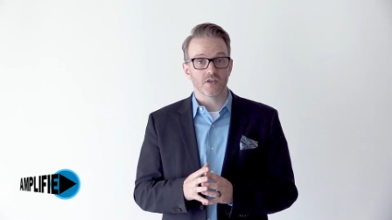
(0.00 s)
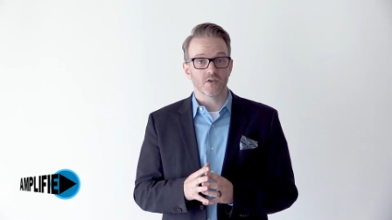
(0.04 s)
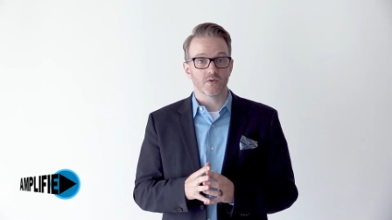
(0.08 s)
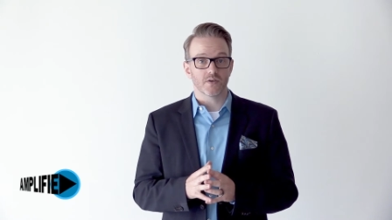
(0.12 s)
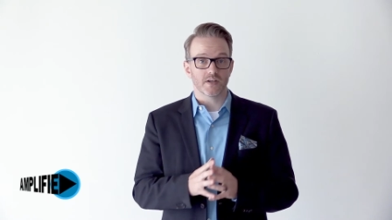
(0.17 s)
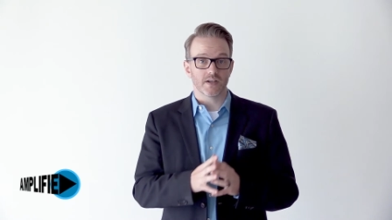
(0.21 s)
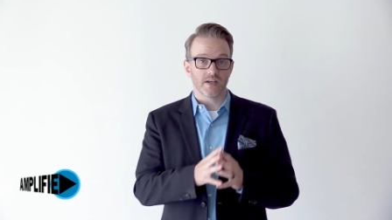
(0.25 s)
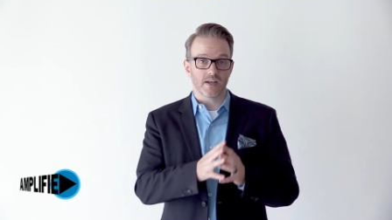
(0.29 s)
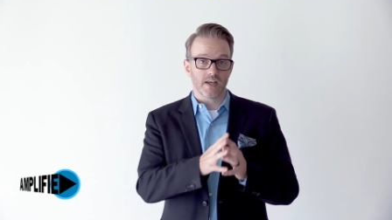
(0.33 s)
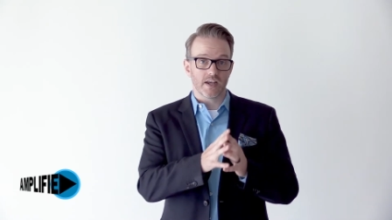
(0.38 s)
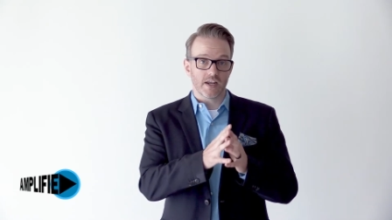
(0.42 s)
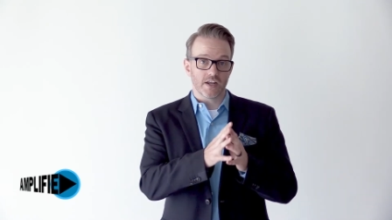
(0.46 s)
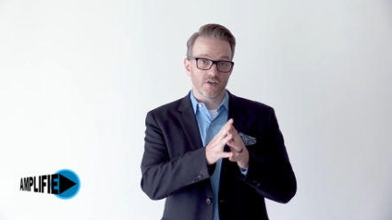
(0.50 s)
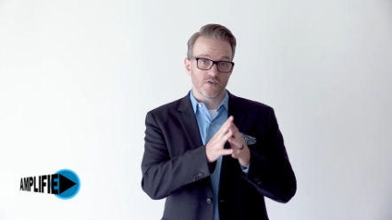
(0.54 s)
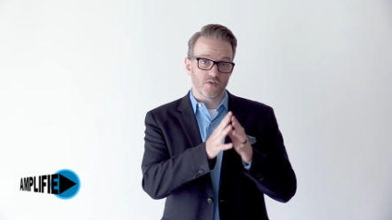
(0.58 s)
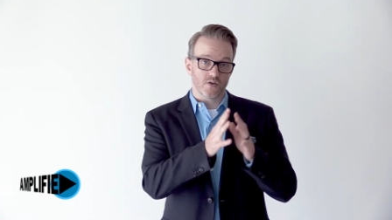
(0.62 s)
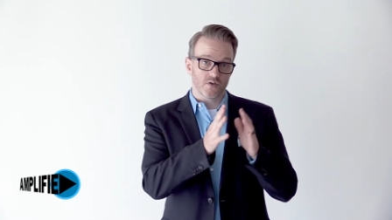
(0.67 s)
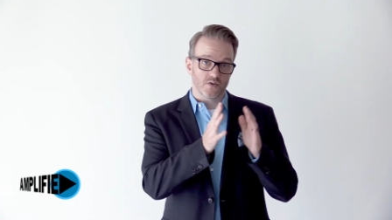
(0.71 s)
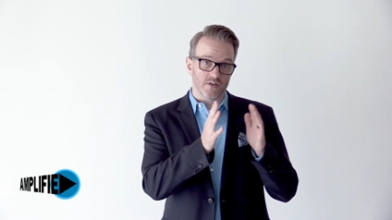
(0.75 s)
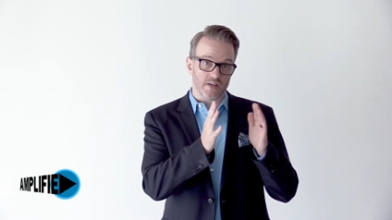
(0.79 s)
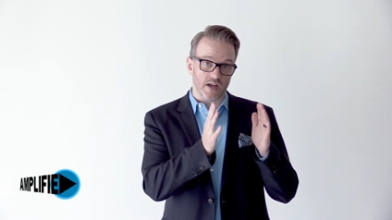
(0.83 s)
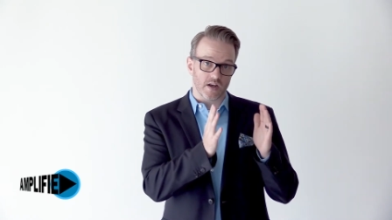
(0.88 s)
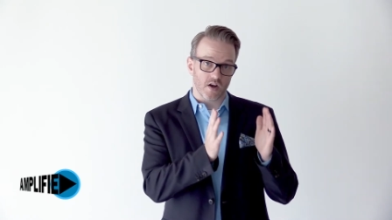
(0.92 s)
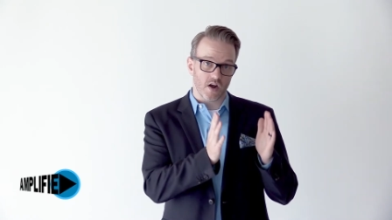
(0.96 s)
you can
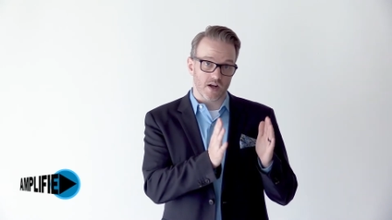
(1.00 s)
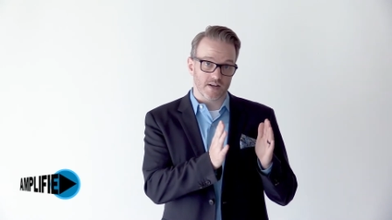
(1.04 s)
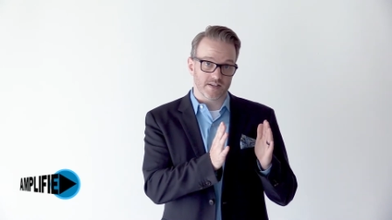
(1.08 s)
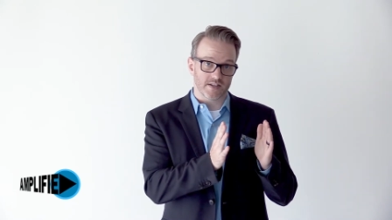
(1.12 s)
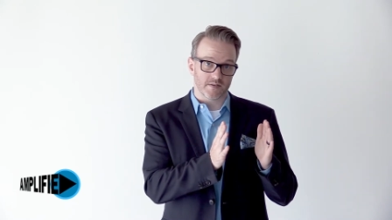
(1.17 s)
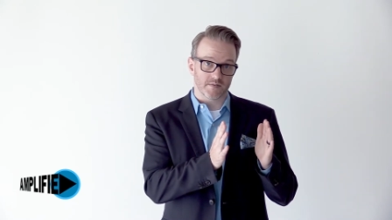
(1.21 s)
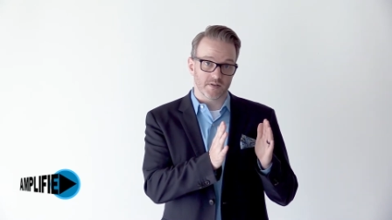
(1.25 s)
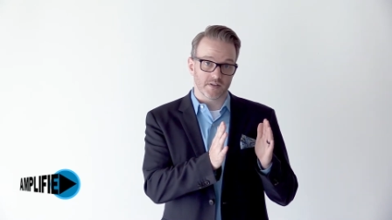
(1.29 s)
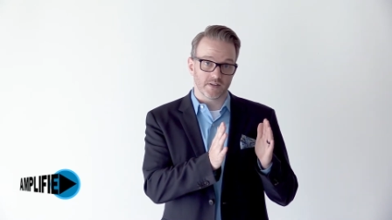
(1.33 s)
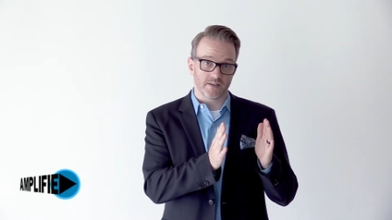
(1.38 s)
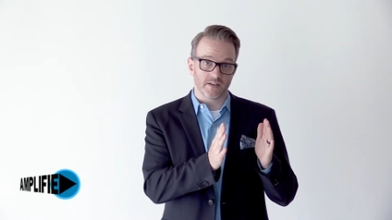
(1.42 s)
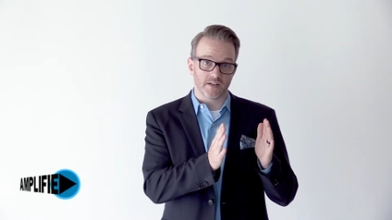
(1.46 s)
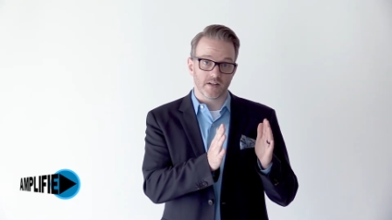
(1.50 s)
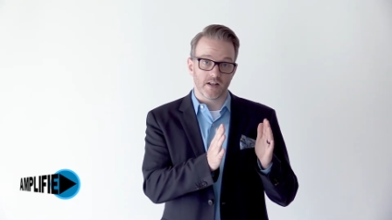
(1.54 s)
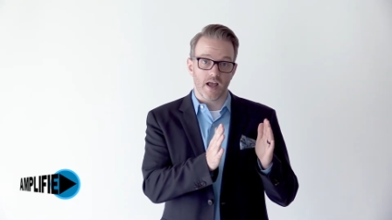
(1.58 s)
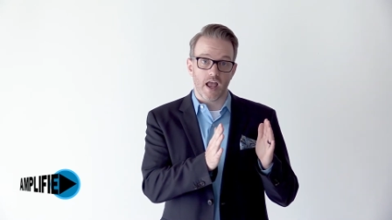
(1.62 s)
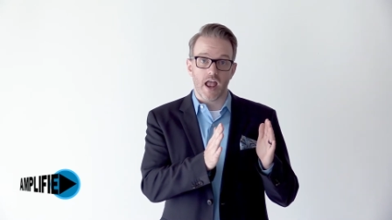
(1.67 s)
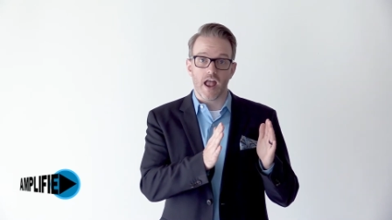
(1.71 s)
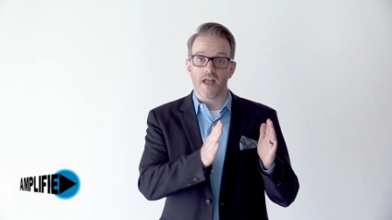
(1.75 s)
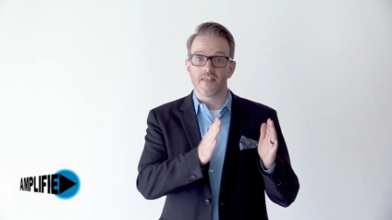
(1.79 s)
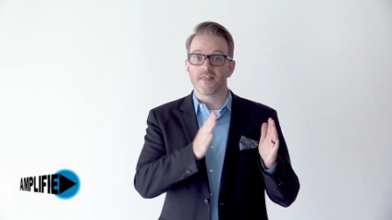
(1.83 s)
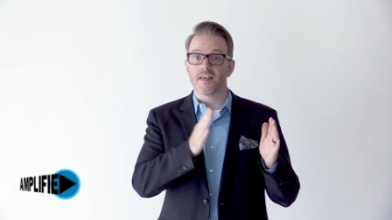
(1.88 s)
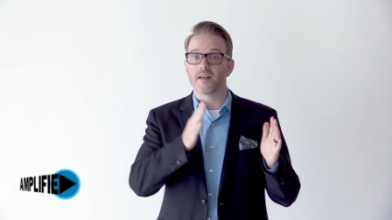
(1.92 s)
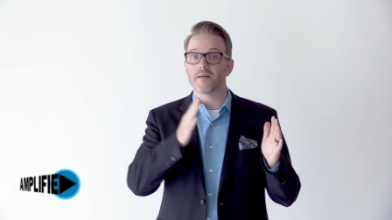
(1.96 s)
introduce that concept a little
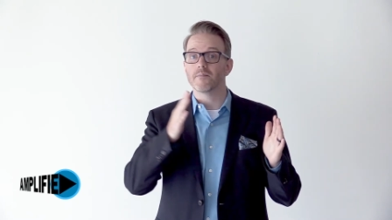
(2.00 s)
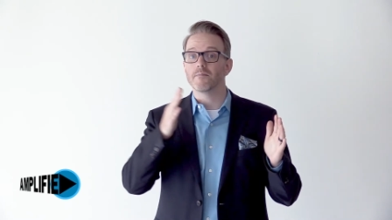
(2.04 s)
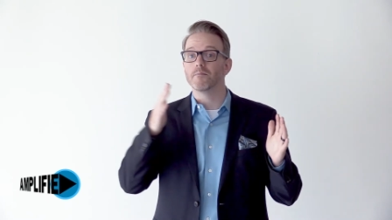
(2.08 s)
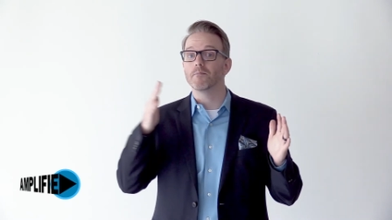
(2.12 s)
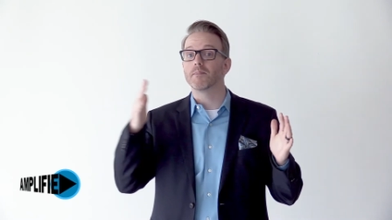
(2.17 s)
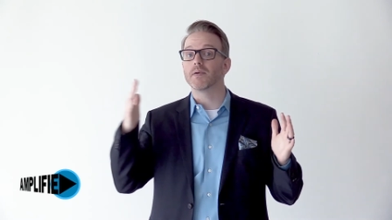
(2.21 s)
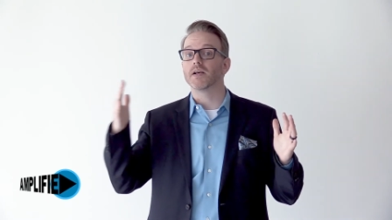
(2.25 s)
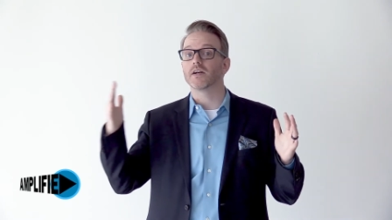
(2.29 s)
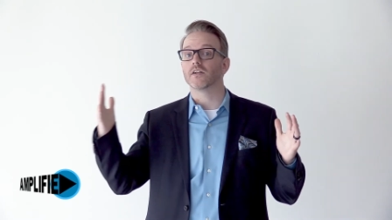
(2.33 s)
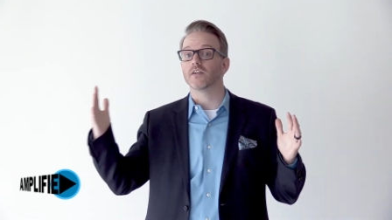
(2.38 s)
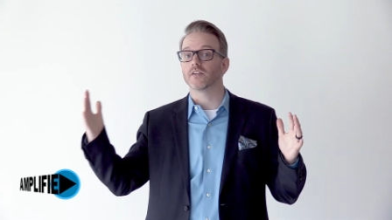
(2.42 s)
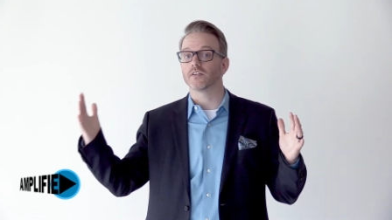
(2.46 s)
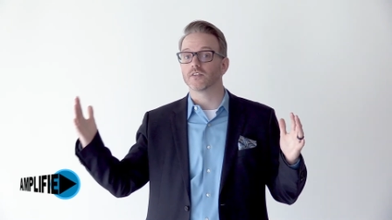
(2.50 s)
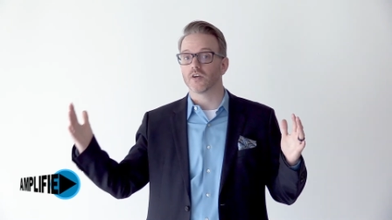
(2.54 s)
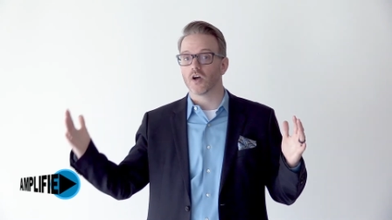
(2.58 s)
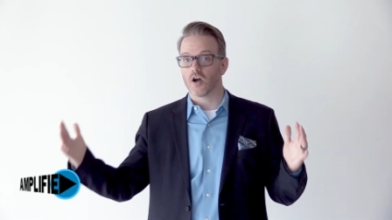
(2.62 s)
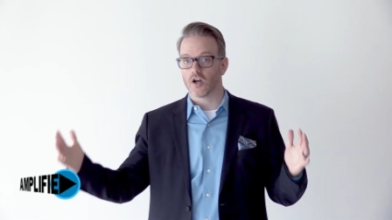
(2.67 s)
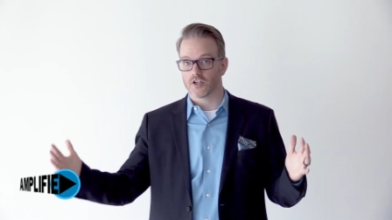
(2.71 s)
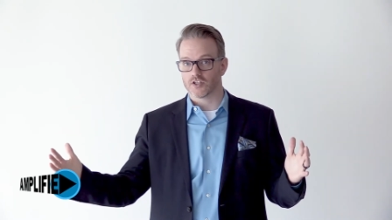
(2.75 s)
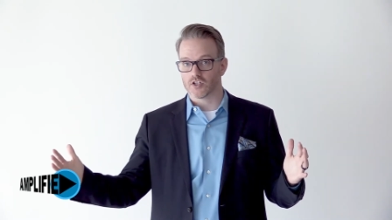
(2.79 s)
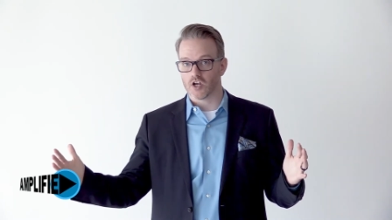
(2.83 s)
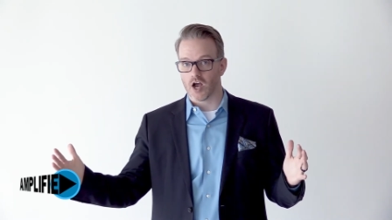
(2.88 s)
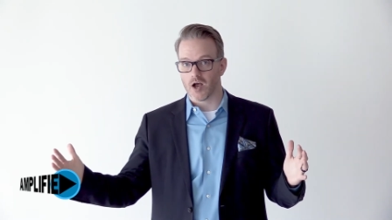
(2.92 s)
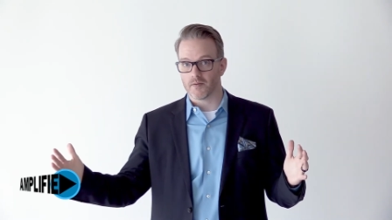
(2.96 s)
and then build
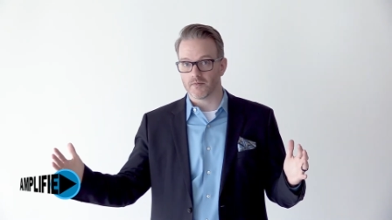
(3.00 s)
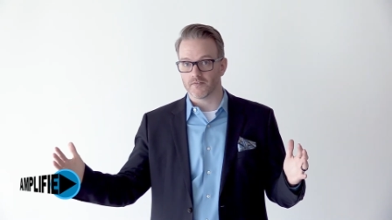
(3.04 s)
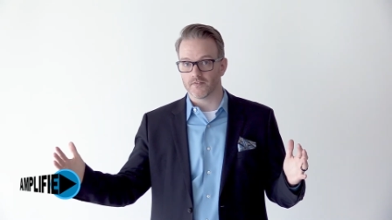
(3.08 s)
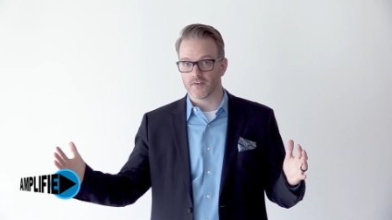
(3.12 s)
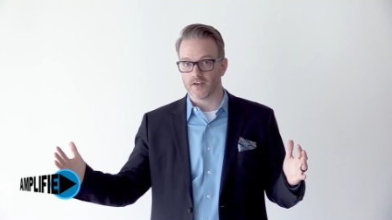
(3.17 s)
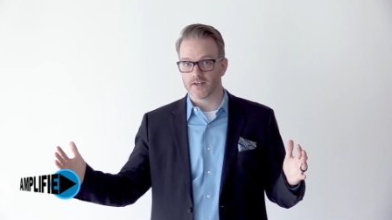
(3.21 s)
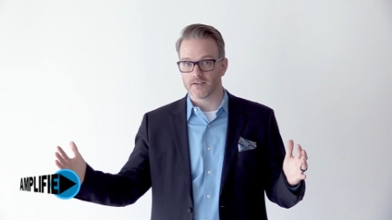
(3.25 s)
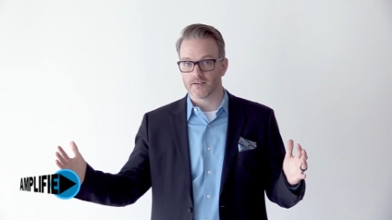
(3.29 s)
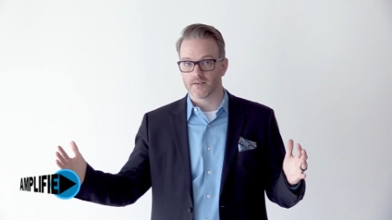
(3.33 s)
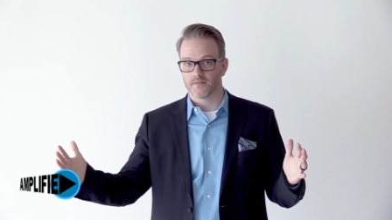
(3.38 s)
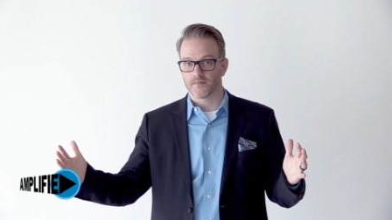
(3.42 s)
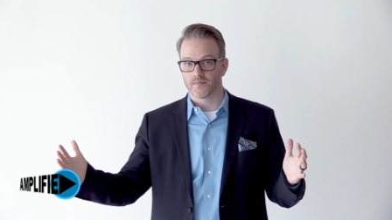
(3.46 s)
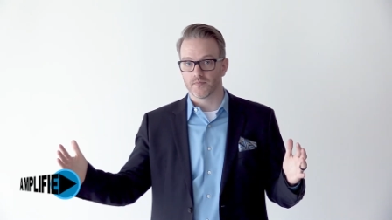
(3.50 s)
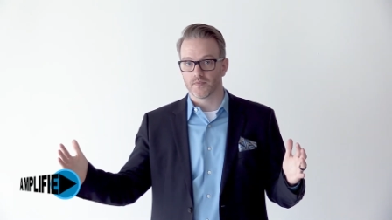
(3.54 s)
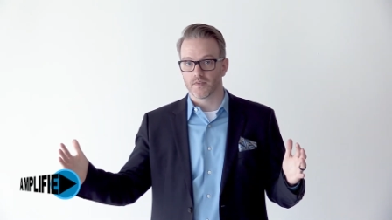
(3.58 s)
on top of it.